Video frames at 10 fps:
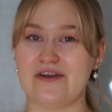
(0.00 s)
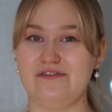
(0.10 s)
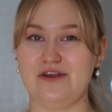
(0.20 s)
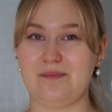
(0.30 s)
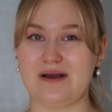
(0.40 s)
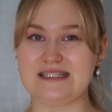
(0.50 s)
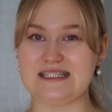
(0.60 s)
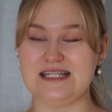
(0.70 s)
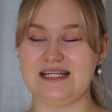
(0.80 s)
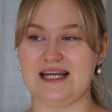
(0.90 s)
curvier
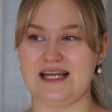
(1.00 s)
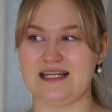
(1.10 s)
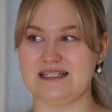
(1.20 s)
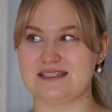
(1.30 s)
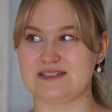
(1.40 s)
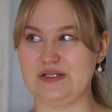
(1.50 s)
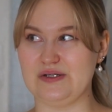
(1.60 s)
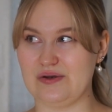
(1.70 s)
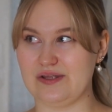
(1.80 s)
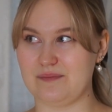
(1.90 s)
body is
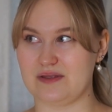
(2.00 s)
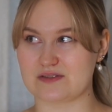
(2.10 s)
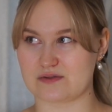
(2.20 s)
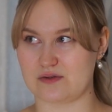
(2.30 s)
annoying because